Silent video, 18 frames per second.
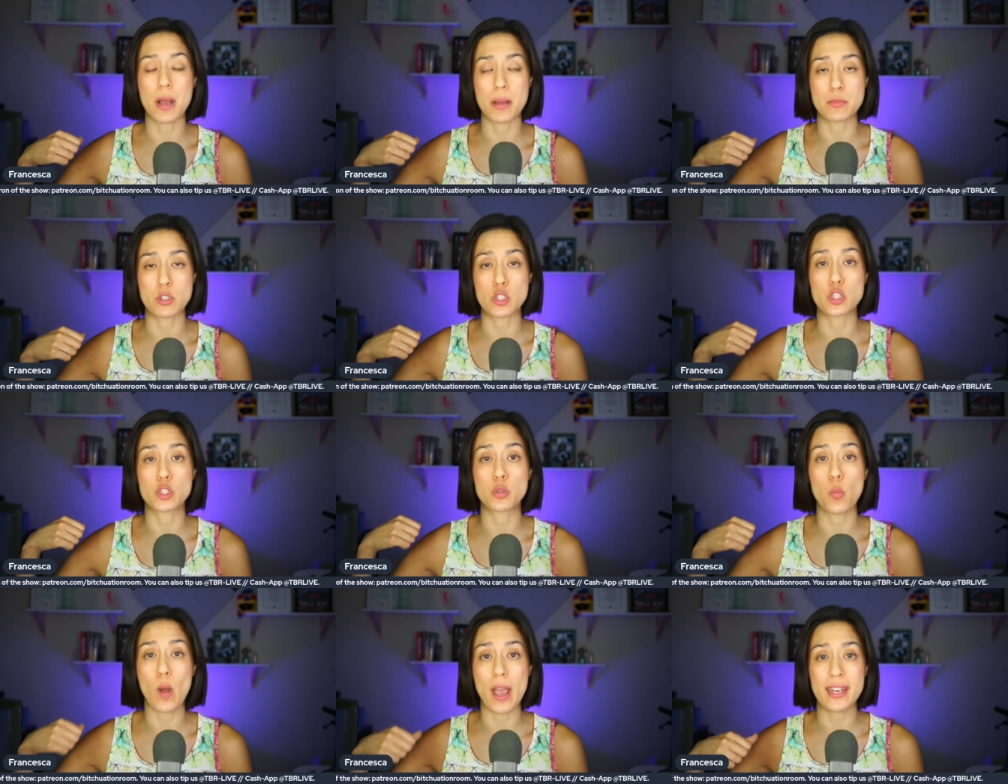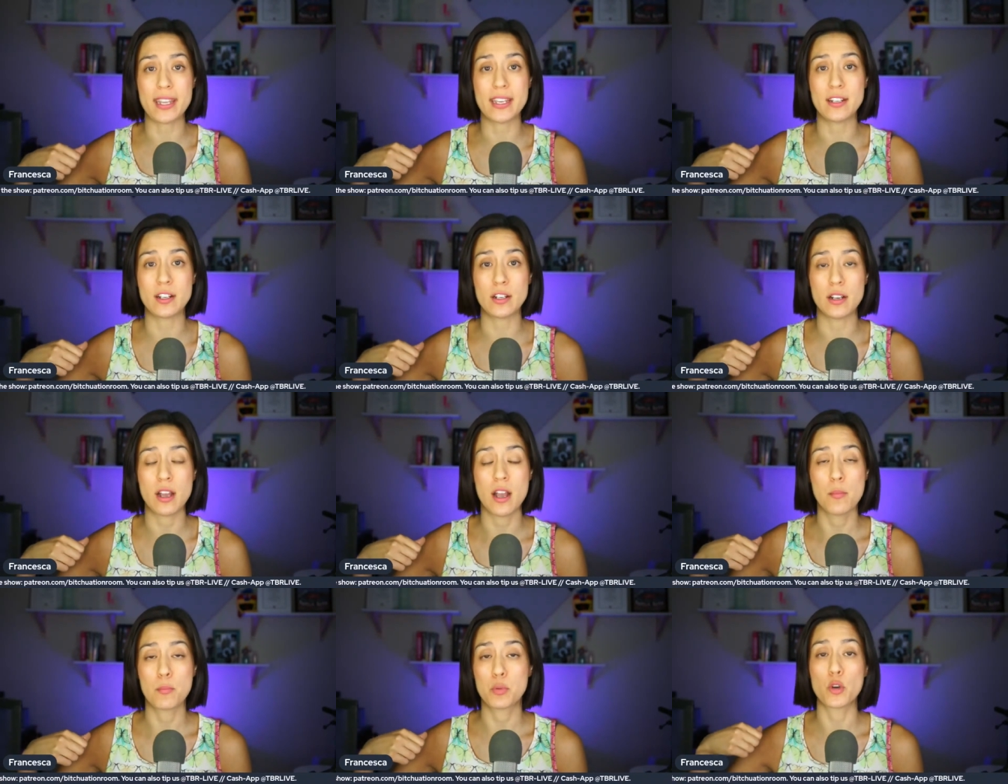I'm
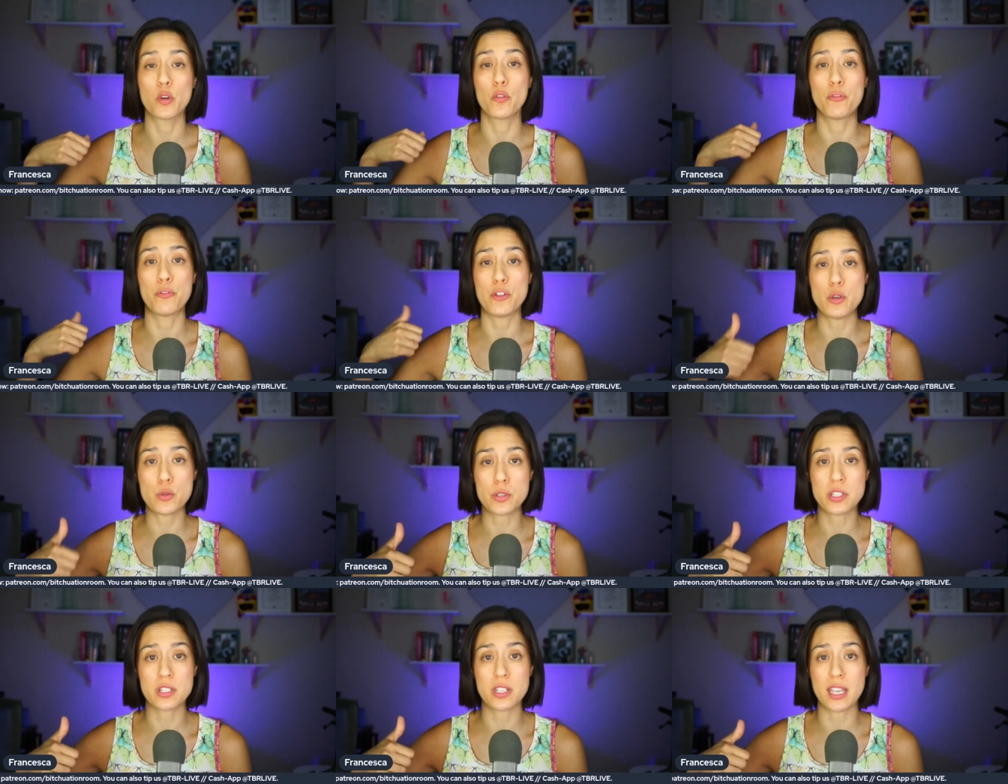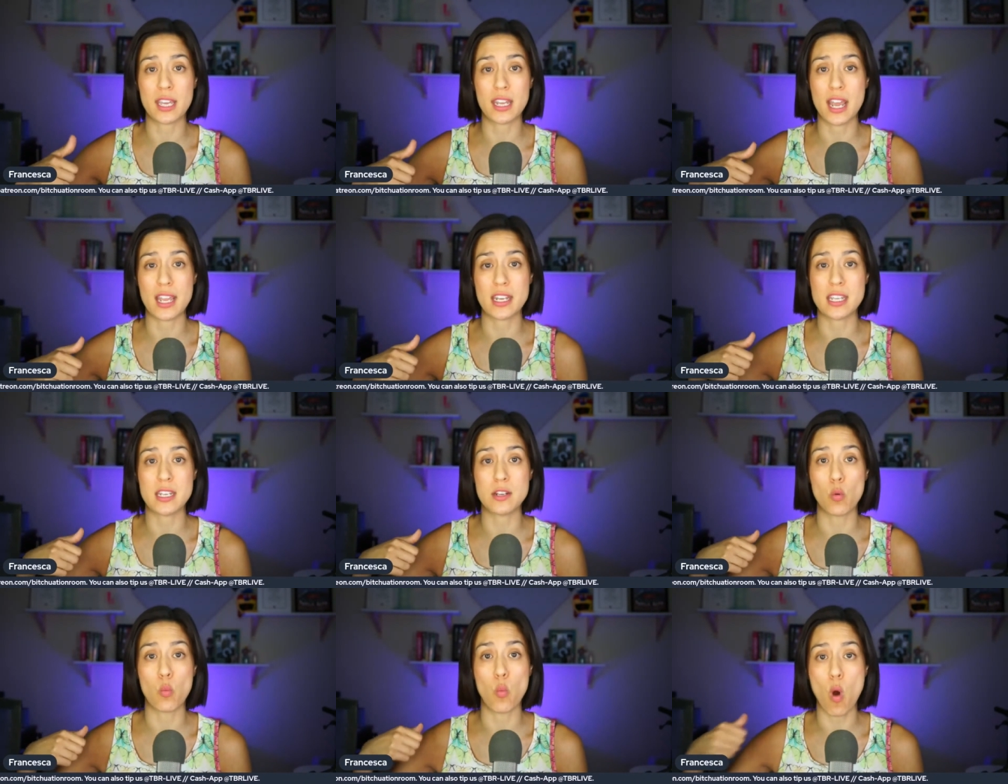sweating profusely and I
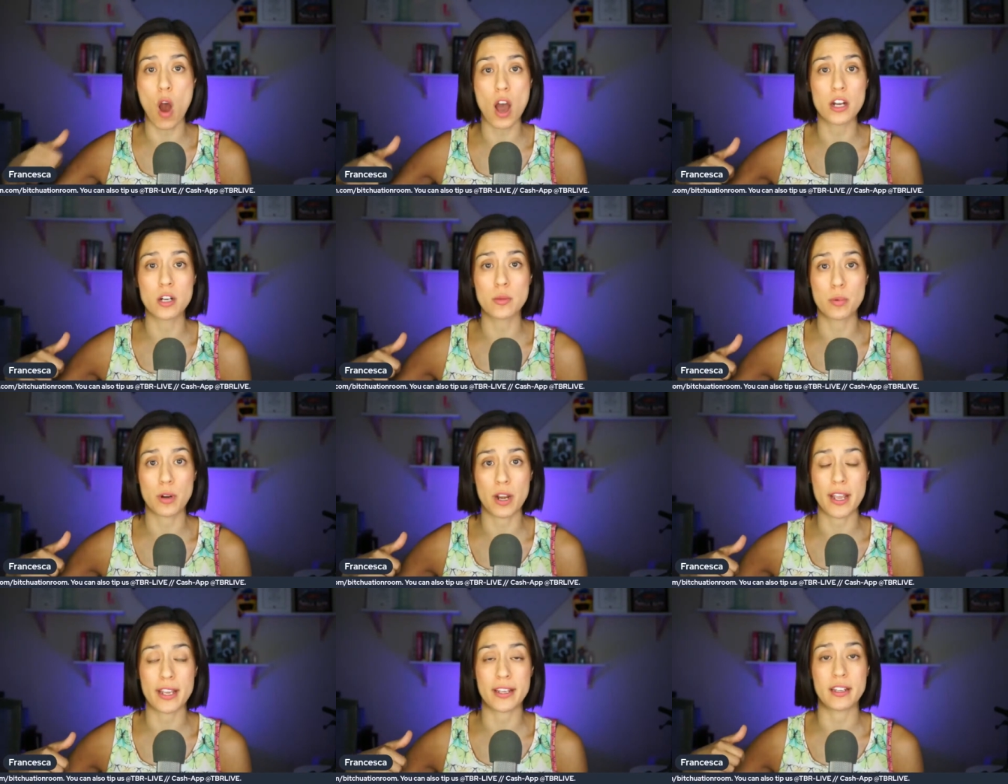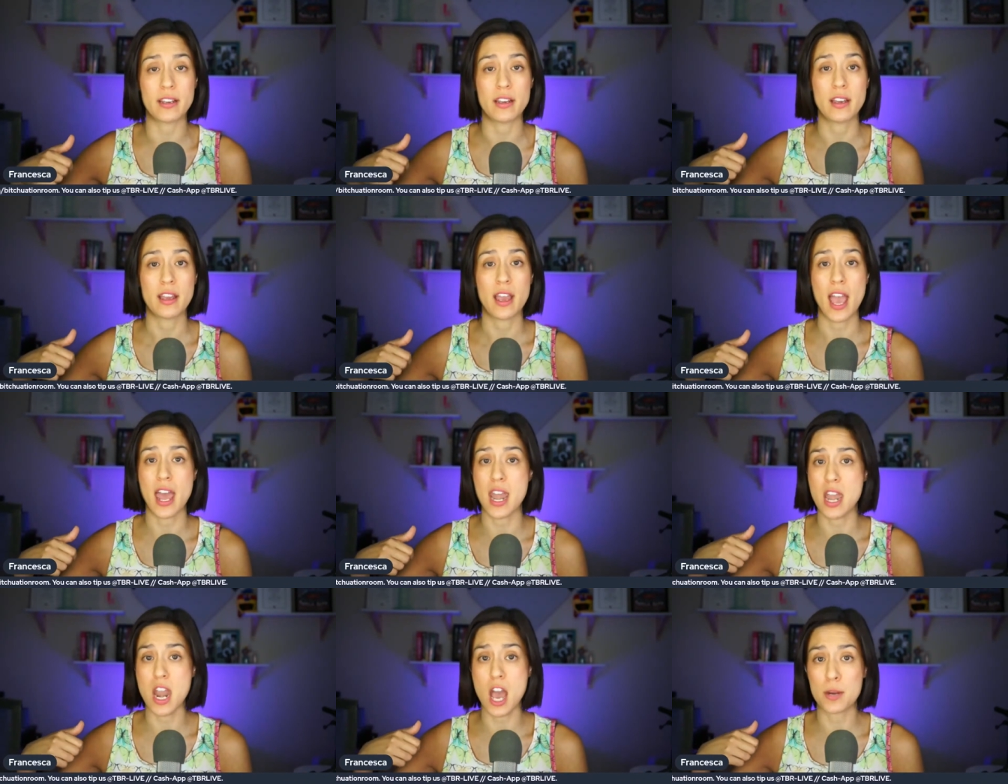need a water break
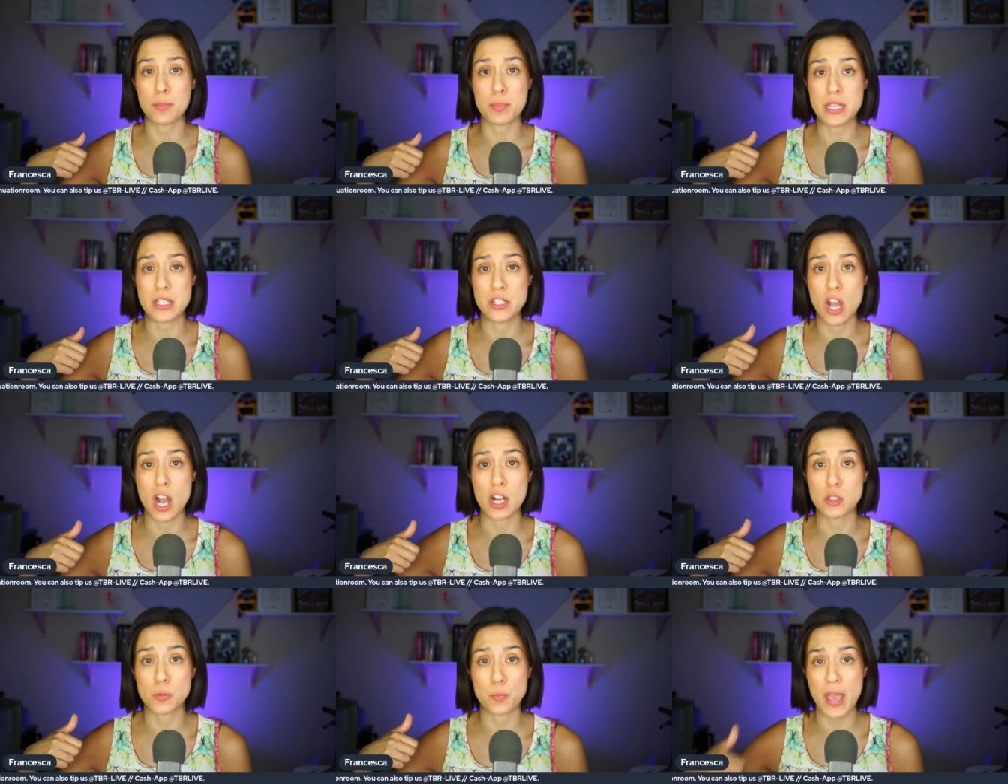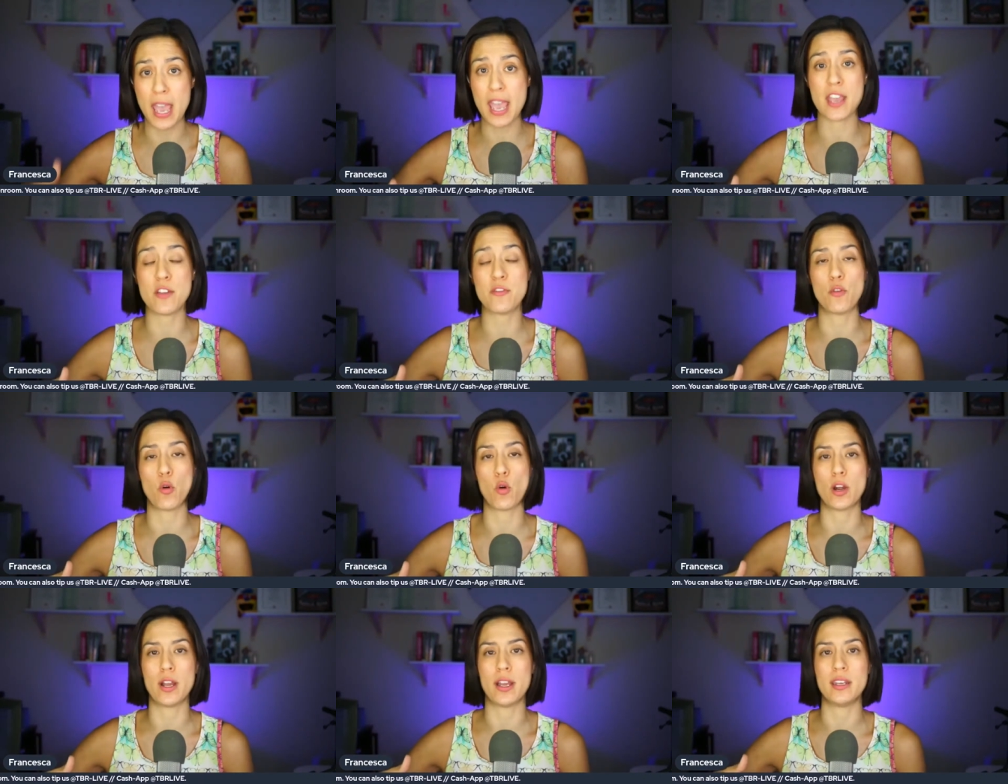and not be docked pay
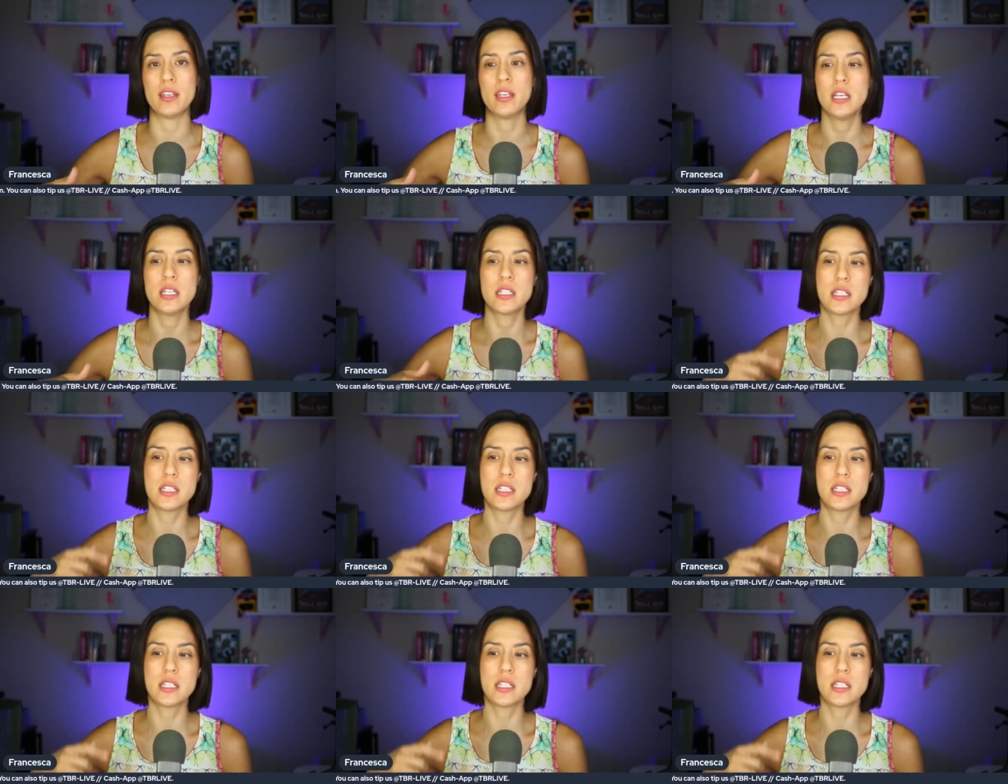for it.